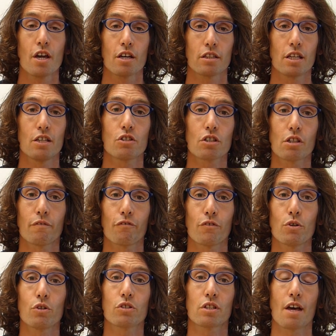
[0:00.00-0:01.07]
These are the
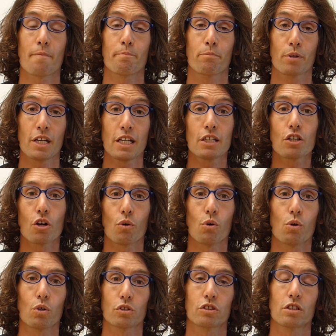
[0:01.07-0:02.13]
foods that breed
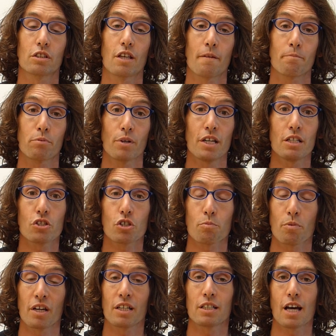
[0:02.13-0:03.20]
colds, that breed
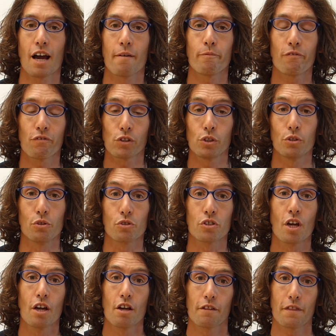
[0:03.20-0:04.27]
springtime flus,
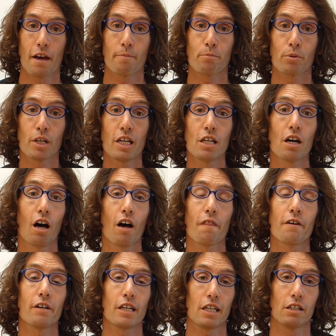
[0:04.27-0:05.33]
that breed
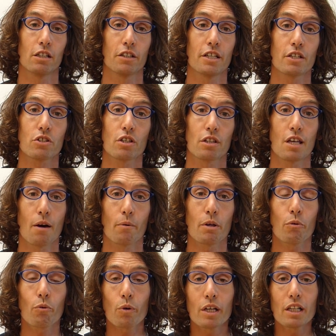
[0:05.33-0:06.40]
other illness that we
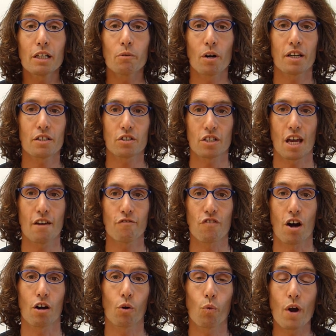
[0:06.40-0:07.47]
really want to stay
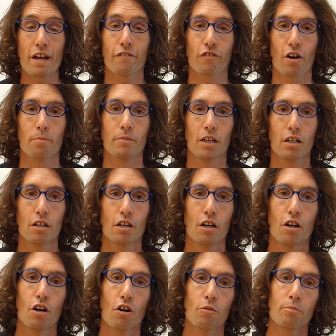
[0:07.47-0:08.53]
far away from.
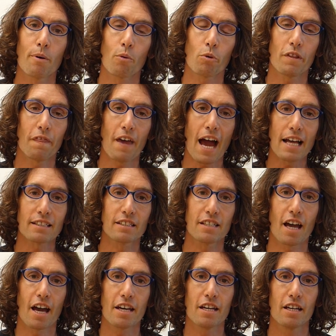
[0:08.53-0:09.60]
But with that
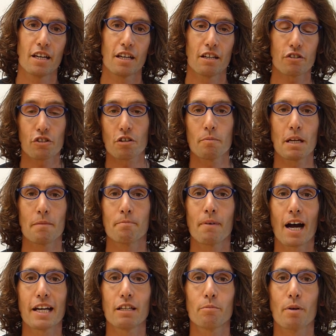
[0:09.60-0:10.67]
said, here's going to be a
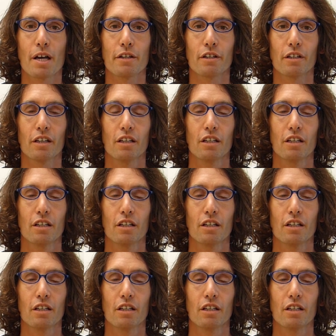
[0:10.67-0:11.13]
mind bender.